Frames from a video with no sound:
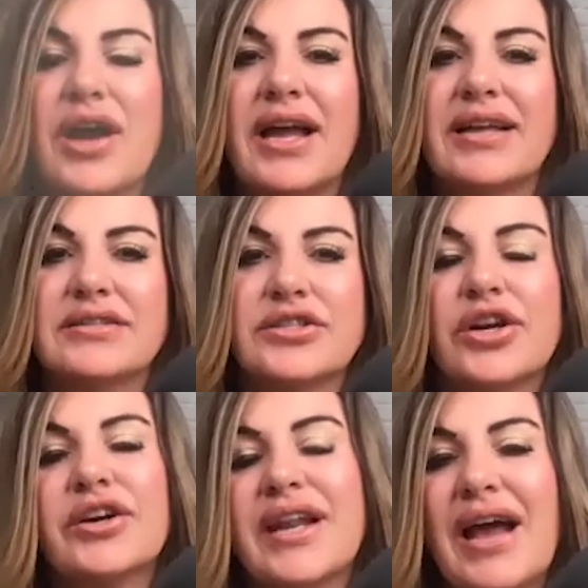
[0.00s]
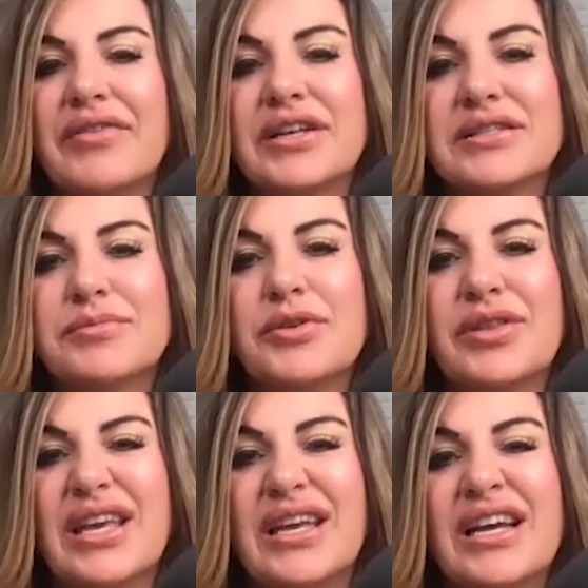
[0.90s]
try it and started having a
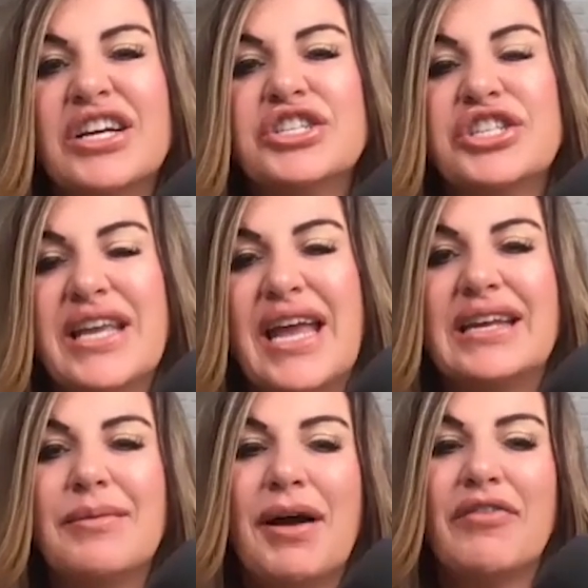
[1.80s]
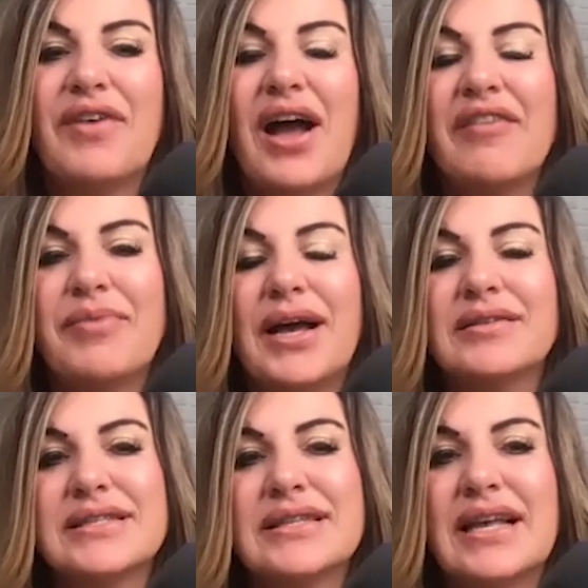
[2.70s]
smoothie. She gained about five
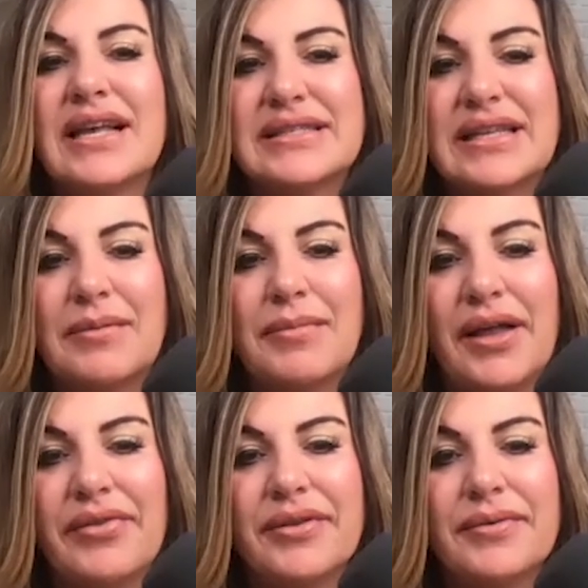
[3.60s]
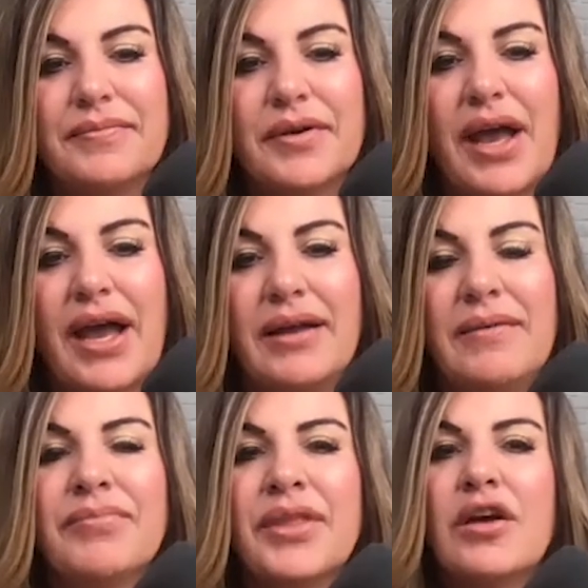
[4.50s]
pounds in less than a month.
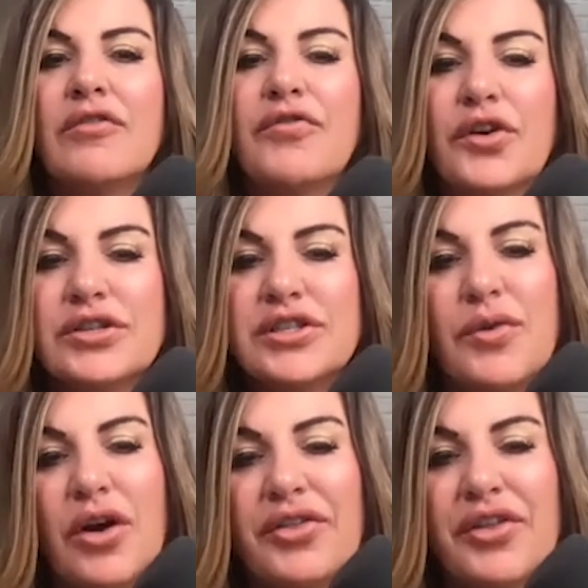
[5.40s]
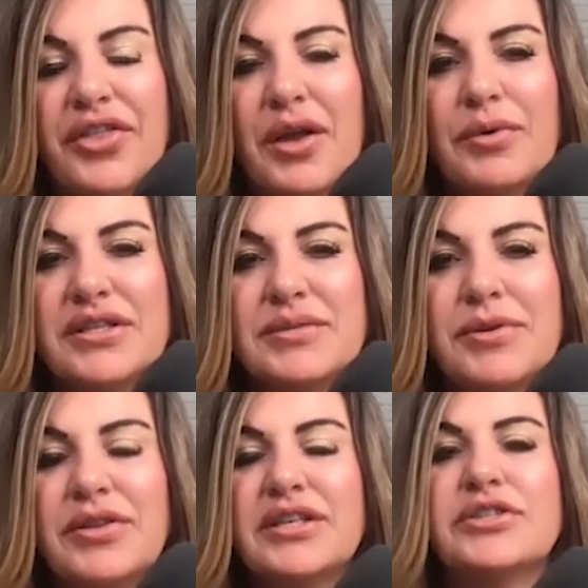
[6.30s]
Okay. First of all, the thing with
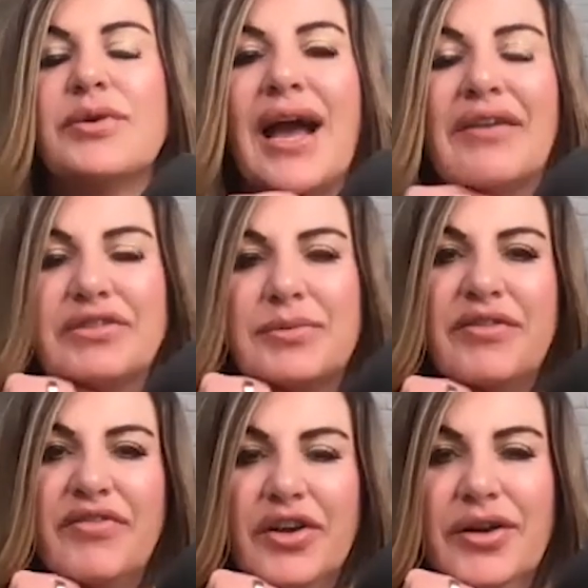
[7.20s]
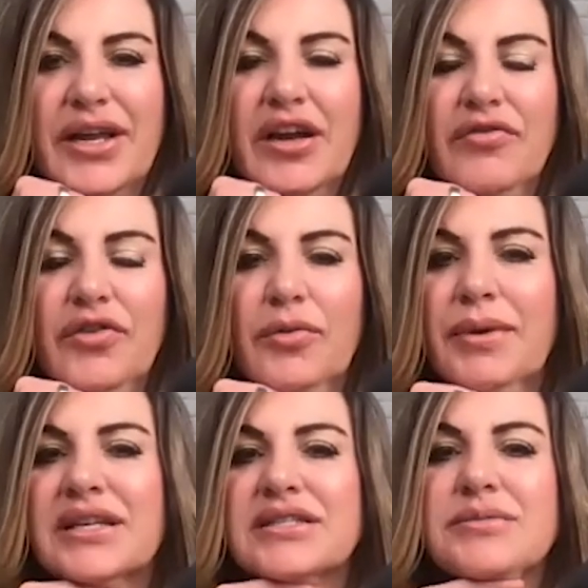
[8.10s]
smoothies, you have to be very careful
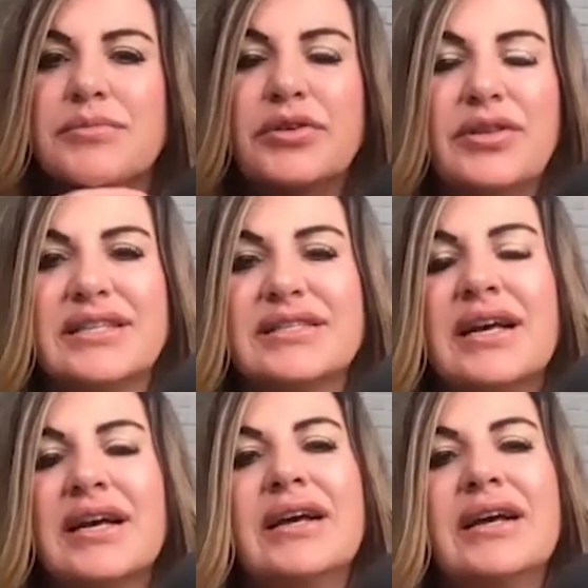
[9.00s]
because smoothies